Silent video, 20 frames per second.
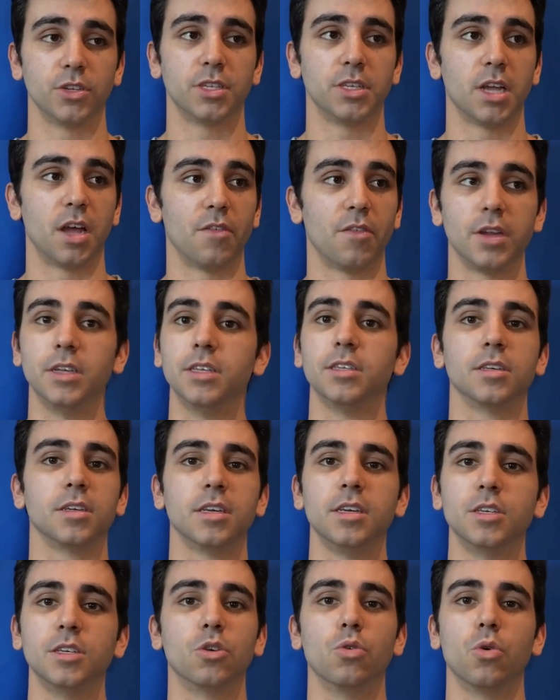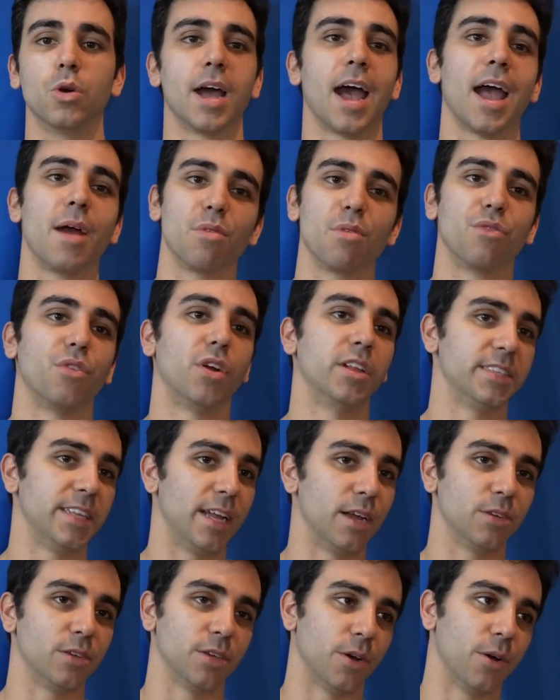and stuff. And he's a cool guy, and we're friends
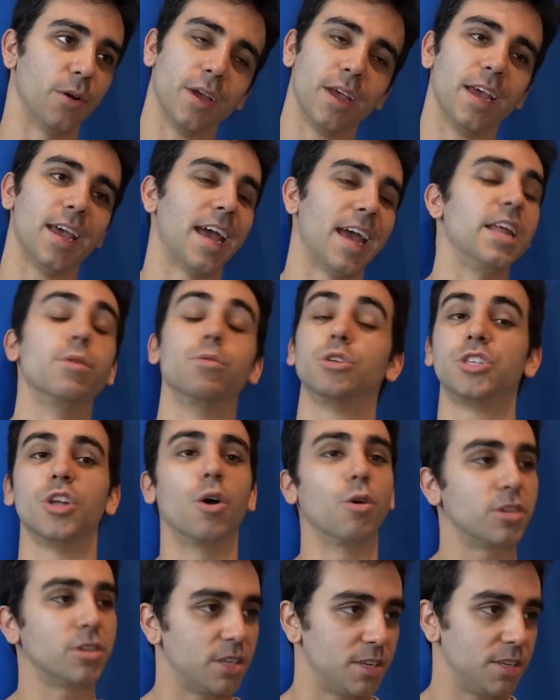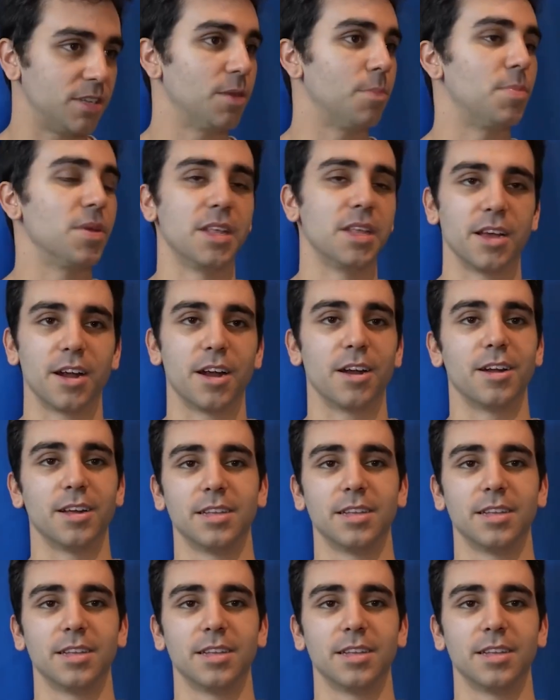now. So, and he was stoked to be there.